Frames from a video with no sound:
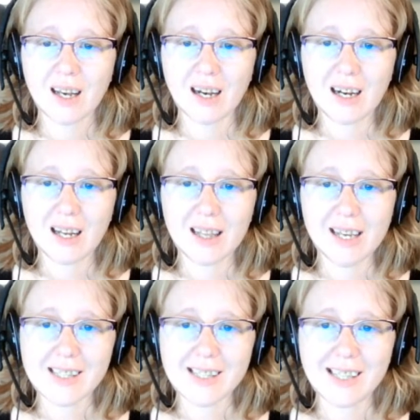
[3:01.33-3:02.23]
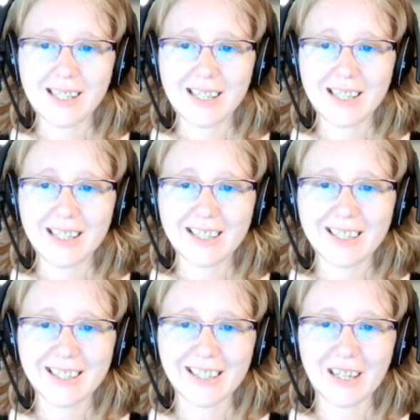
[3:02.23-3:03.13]
Let's see.
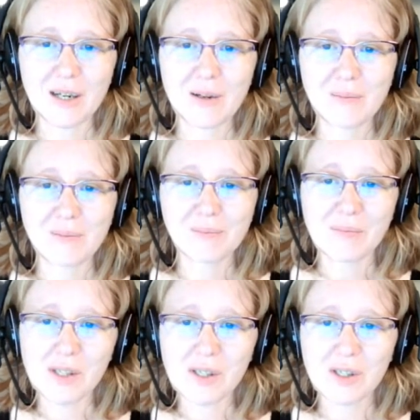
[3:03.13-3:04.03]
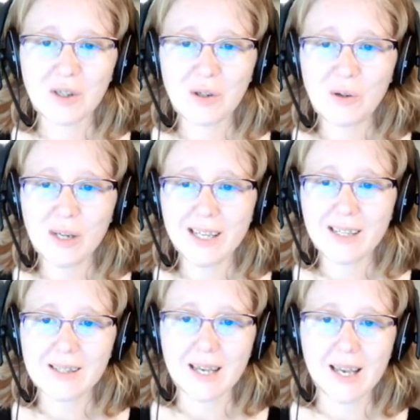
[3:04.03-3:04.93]
Sue
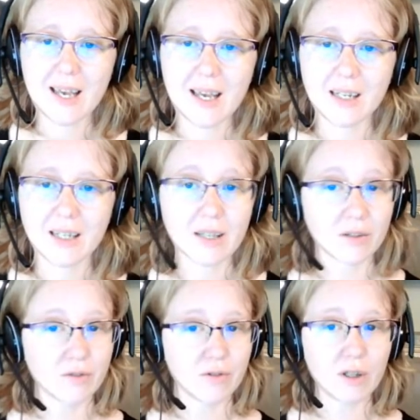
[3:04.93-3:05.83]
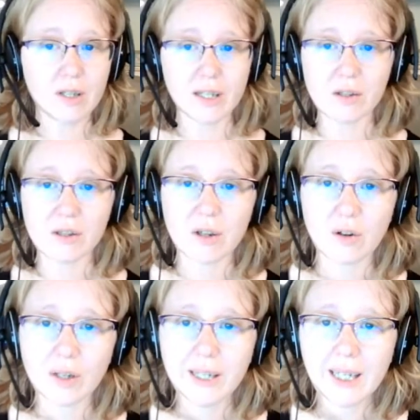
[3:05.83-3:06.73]
is in Guildford in
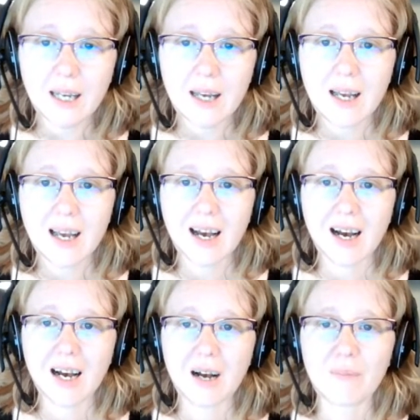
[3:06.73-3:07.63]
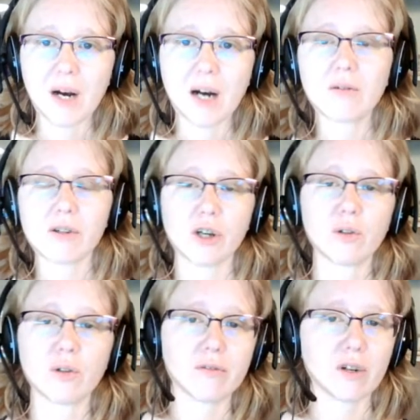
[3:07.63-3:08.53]
Surrey. Joan
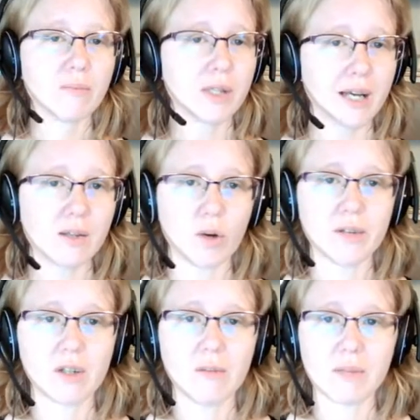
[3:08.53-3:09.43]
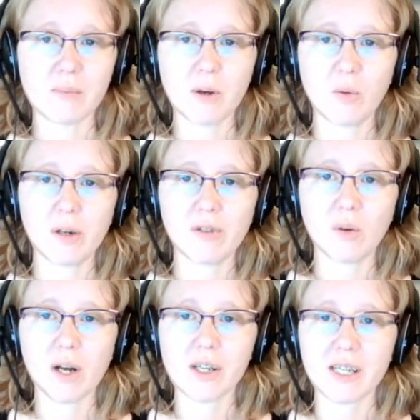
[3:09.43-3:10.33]
confirms, yes, Woodinville, must be Woodinville,
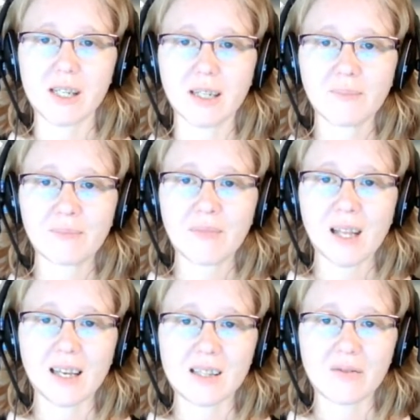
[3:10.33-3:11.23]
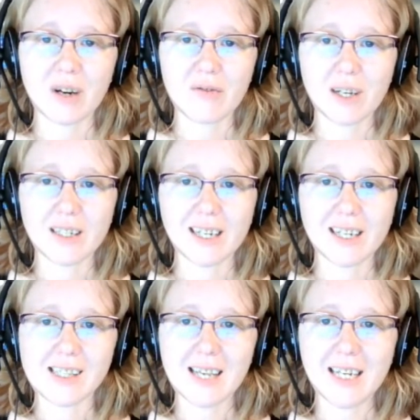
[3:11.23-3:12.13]
Washington. That's very fun and
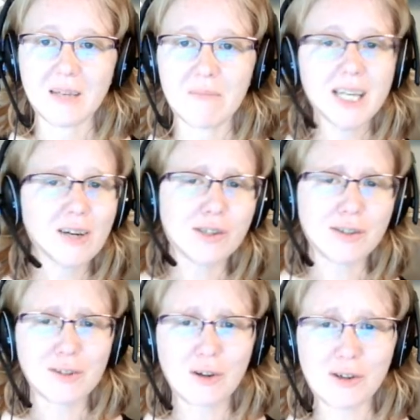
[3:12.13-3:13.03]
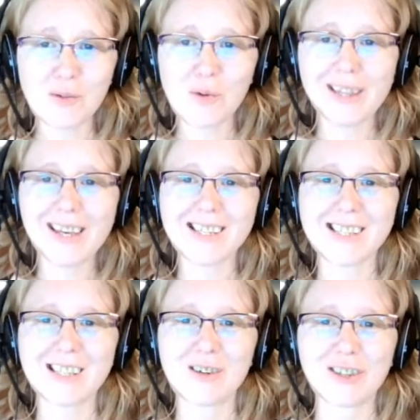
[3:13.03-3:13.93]
exciting. Miko is, of course, with us.
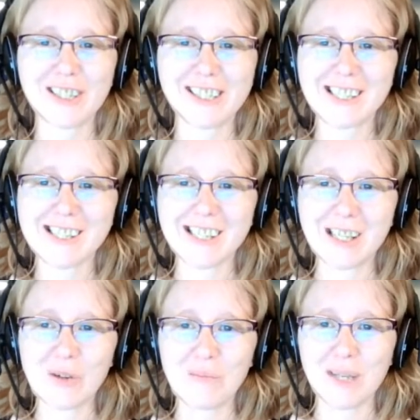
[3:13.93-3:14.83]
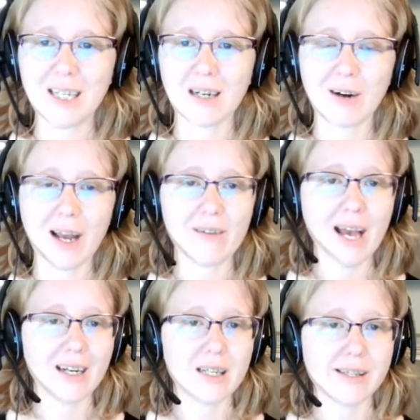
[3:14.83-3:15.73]
So good to see you, Miko. I haven't
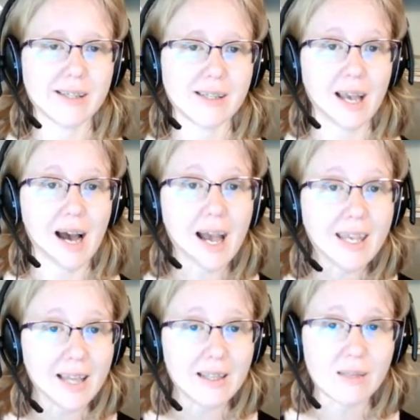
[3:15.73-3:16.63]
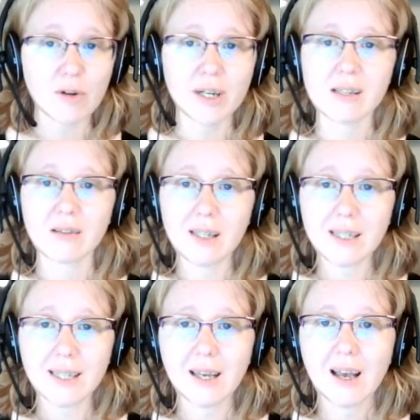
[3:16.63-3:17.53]
had a chance to say hi yet this morning, so
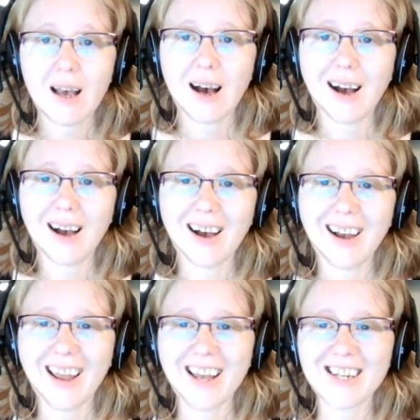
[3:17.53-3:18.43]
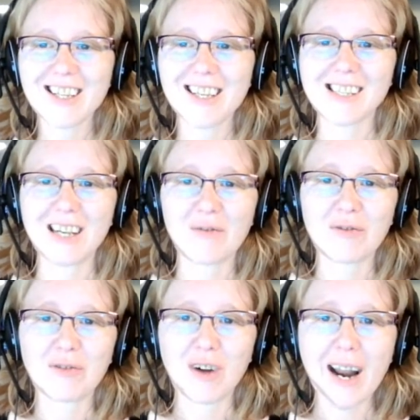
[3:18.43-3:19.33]
hi. Angela's in
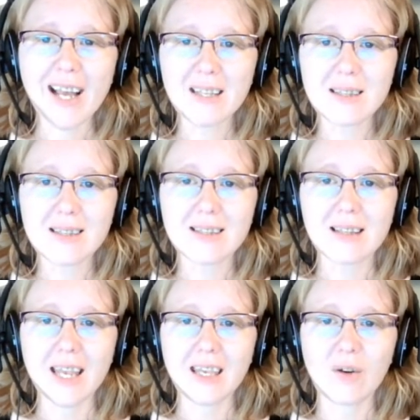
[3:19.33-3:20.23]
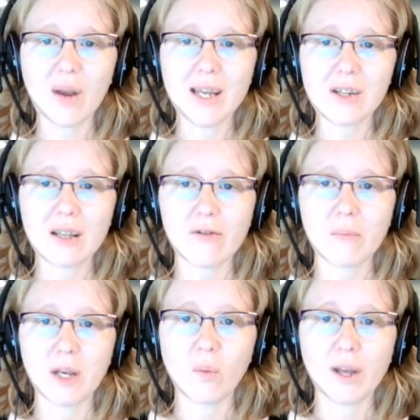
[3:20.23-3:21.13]
France. Thank you, Angela, for
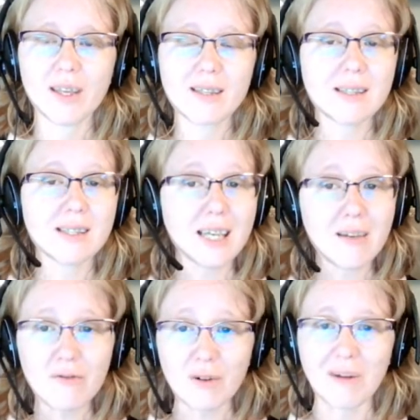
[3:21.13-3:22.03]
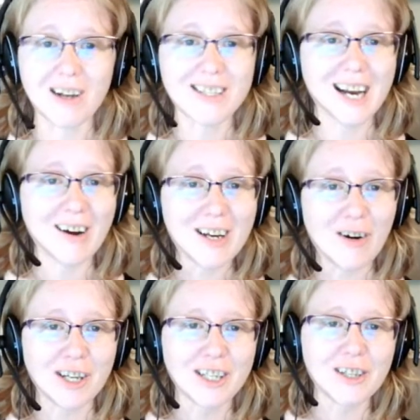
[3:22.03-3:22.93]
being with us. Steve from Ontario,
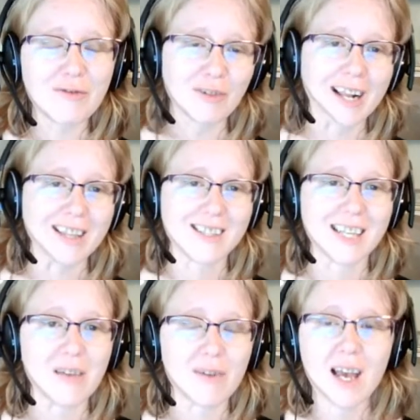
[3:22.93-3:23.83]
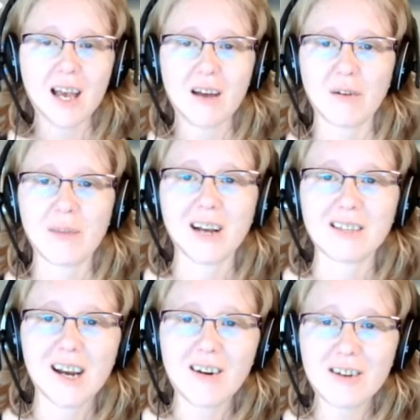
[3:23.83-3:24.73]
our good friend Steve from the
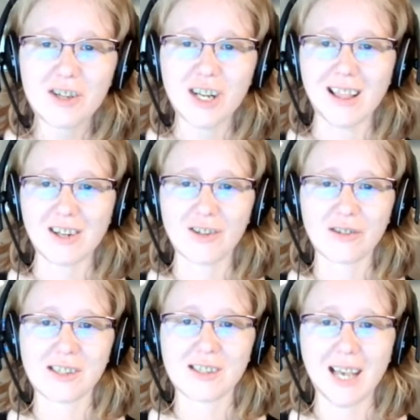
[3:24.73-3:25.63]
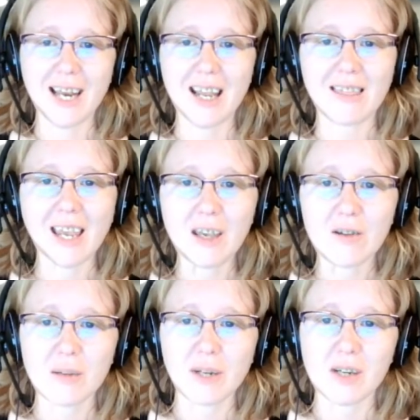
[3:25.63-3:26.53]
Ontario Genealogical Society. Thank you
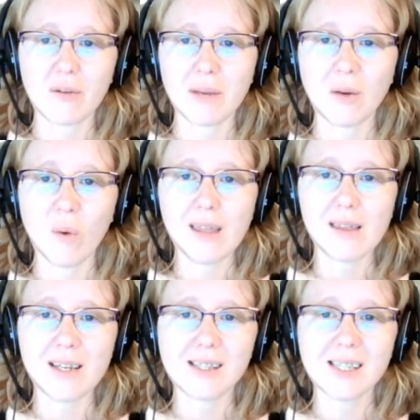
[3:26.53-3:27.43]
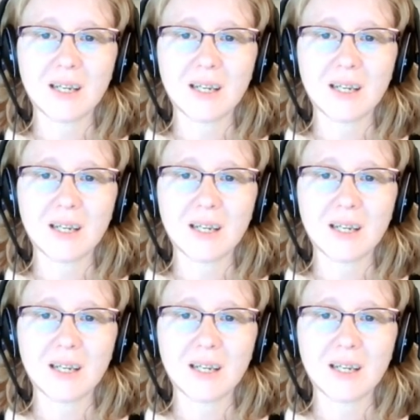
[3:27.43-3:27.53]
so much for being with us.